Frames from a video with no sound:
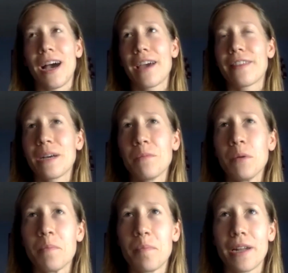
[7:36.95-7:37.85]
I think I'm
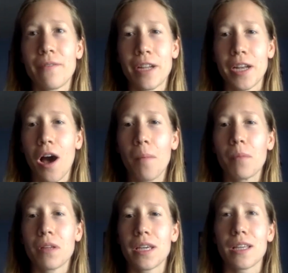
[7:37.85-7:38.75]
a bit of an
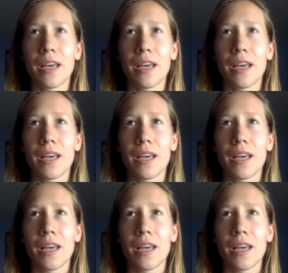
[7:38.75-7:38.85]
anomaly.